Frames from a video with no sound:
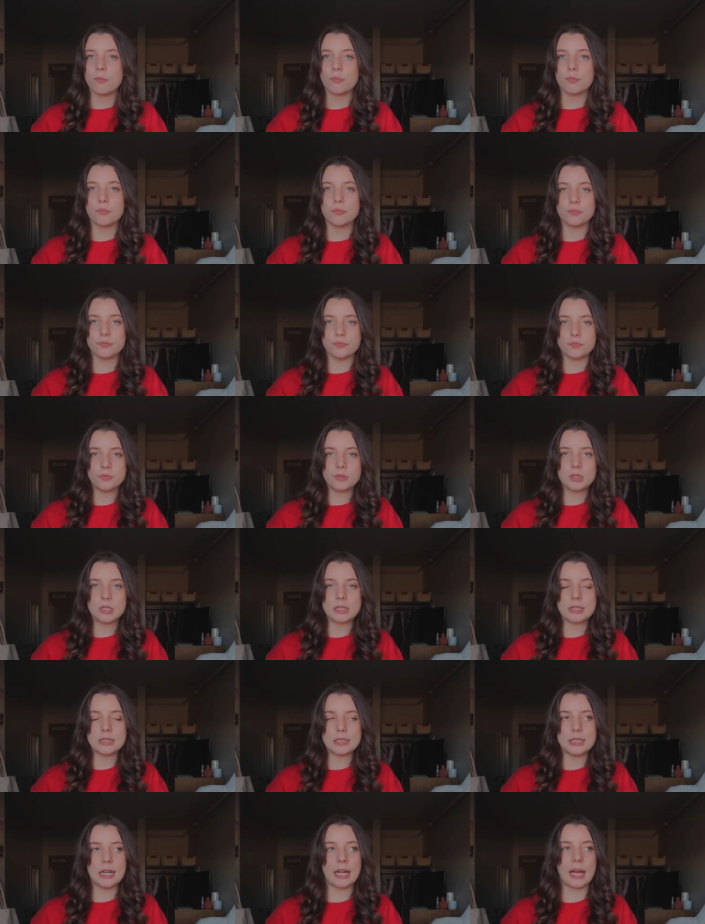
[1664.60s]

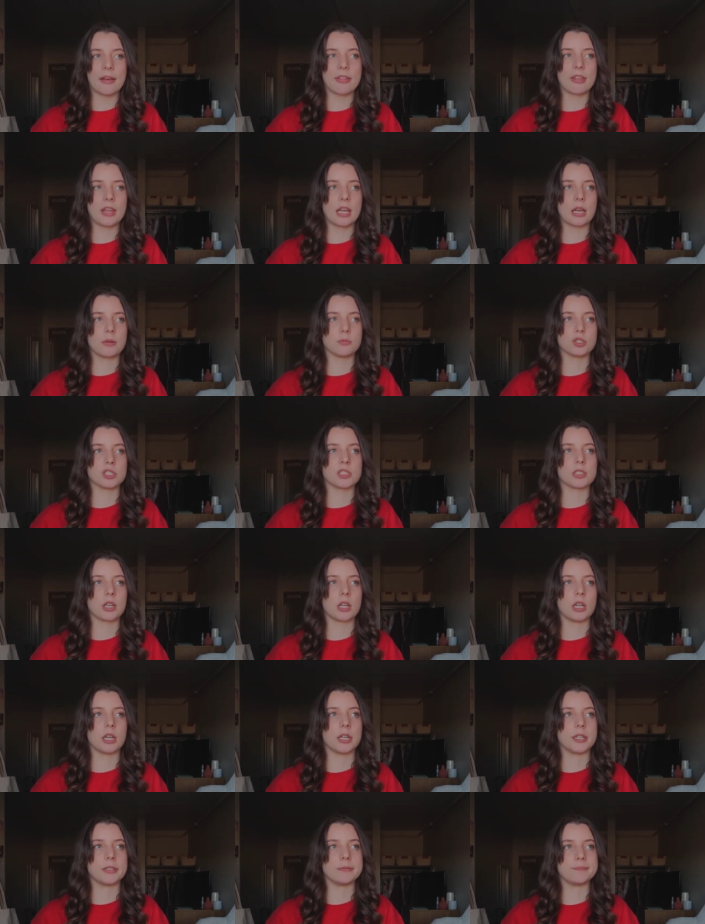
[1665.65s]
i think i'm just
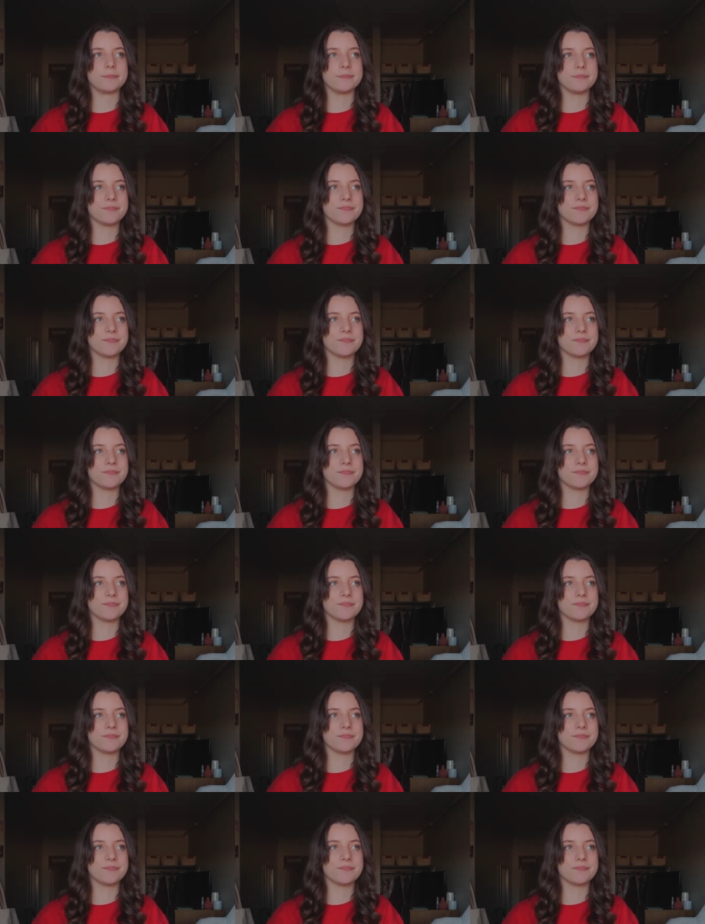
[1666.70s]
gonna